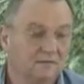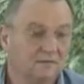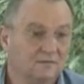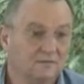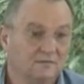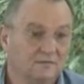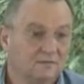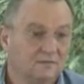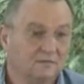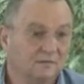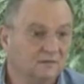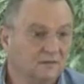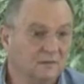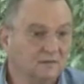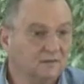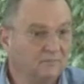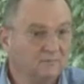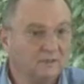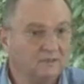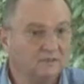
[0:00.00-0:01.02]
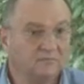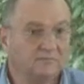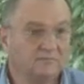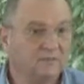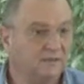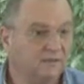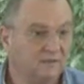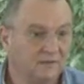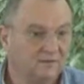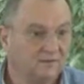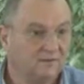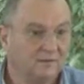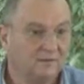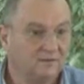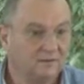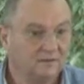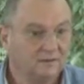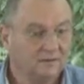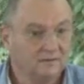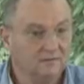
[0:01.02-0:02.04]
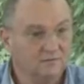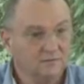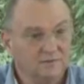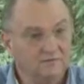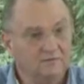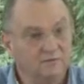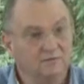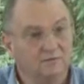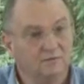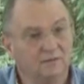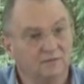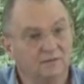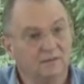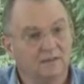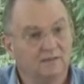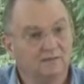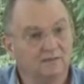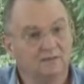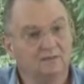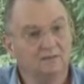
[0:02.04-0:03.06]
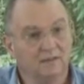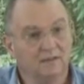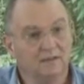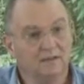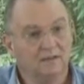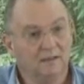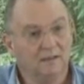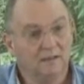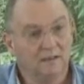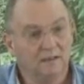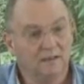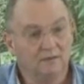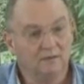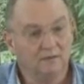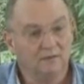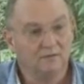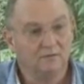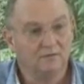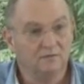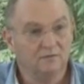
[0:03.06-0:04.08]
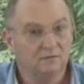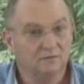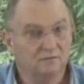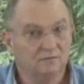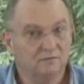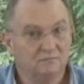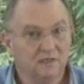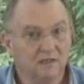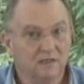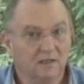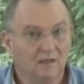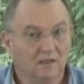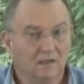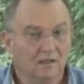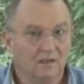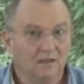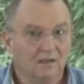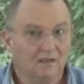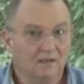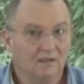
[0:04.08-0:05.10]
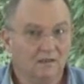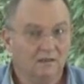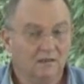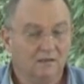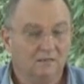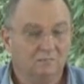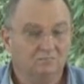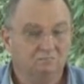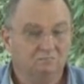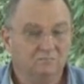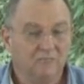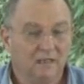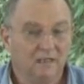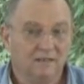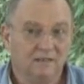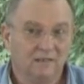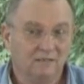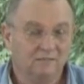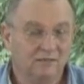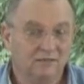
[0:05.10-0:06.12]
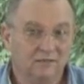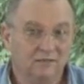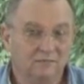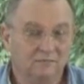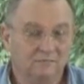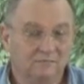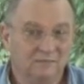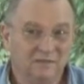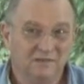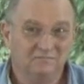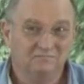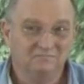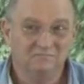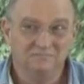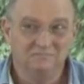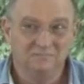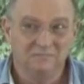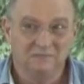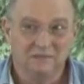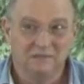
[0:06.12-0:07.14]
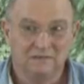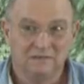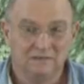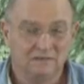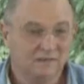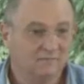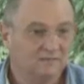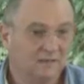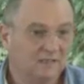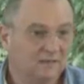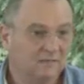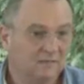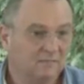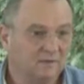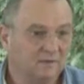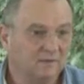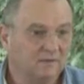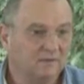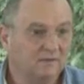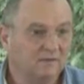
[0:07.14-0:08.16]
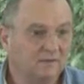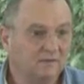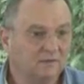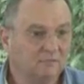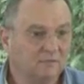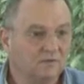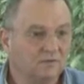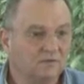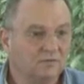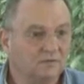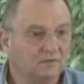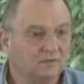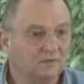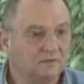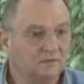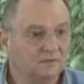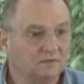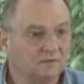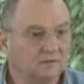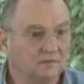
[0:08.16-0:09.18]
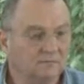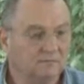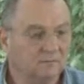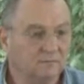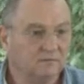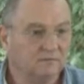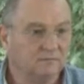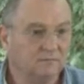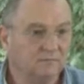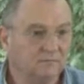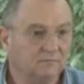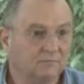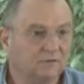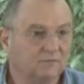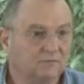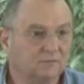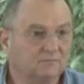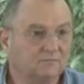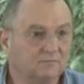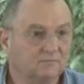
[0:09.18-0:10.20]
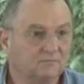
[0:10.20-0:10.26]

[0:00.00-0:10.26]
it's, you know, you're in the middle of big deserts and then you have these irrigated areas. So uh, and I don't, we, it never came up. I don't think it was really, it, it would have been a problem.